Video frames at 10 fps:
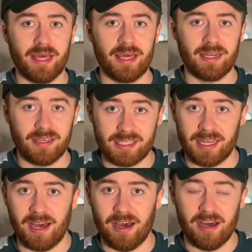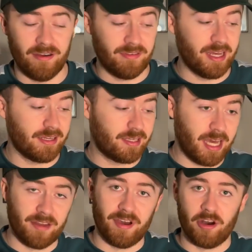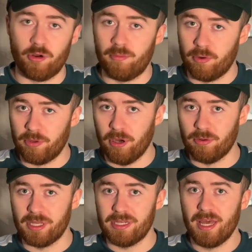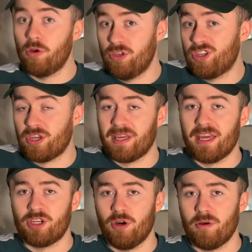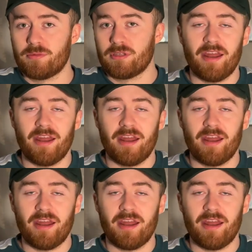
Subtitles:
in a centre-half like Cannavaro and Puyol did, or you're just going to get dropped.